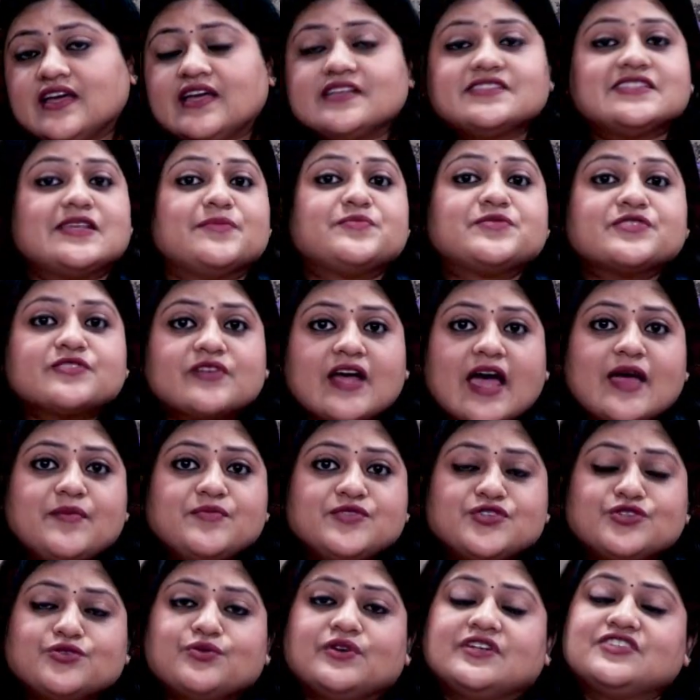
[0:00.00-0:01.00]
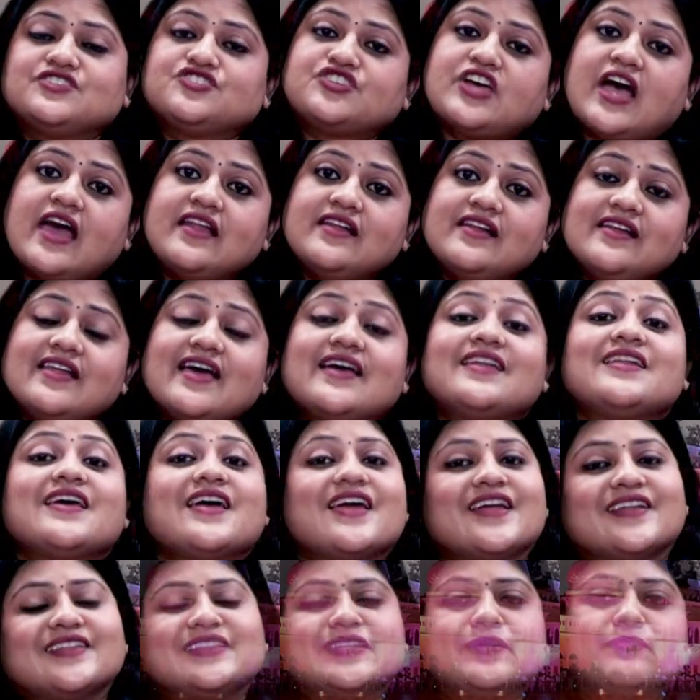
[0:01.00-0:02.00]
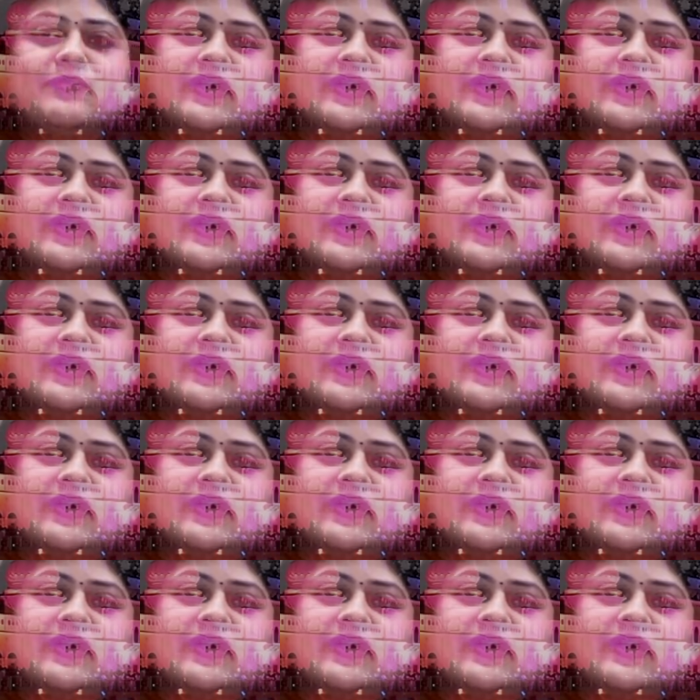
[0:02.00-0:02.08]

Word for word: subscribe to our channel and hit the